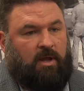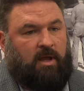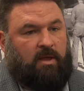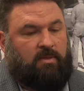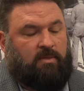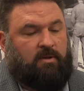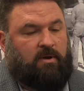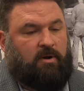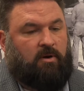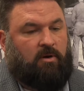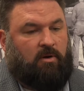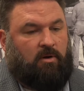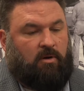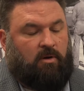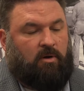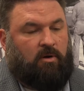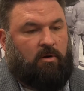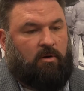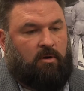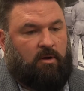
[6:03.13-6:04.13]
and there
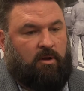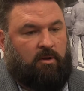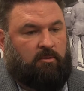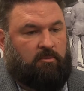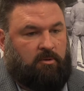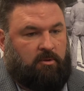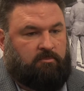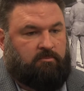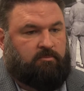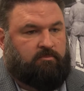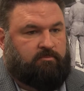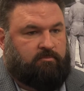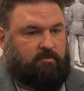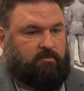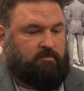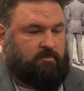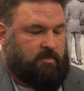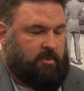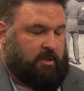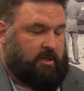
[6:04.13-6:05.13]
are,
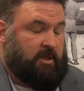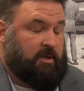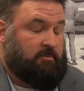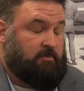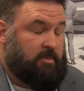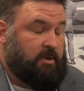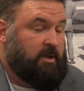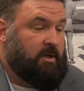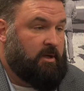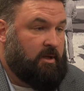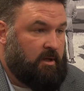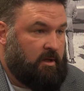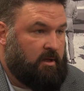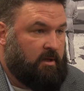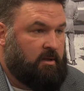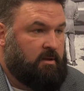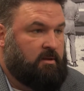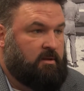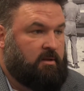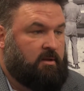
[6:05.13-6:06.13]
again, being
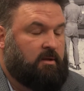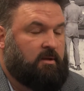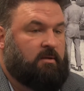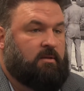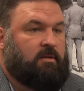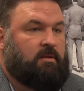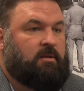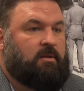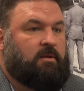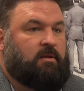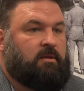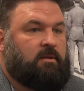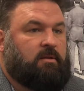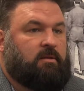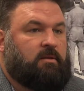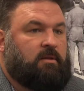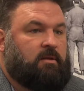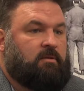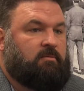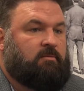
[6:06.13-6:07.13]
in
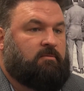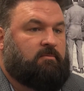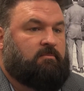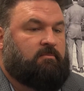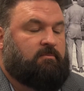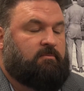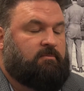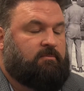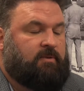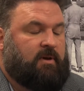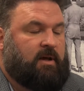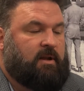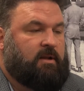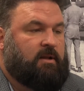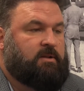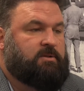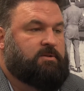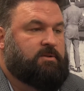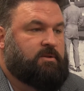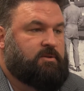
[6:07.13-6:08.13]
the
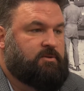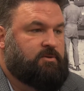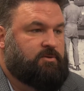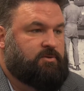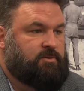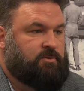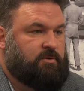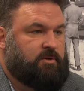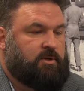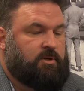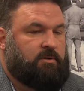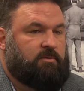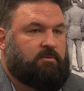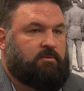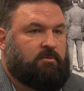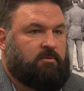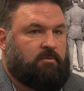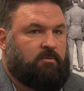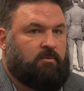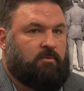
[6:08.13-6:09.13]
finance industry,
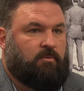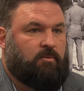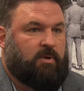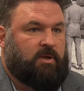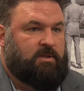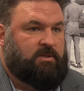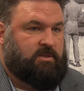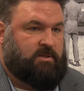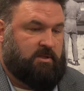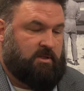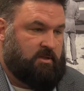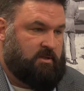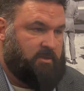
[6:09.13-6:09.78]
we see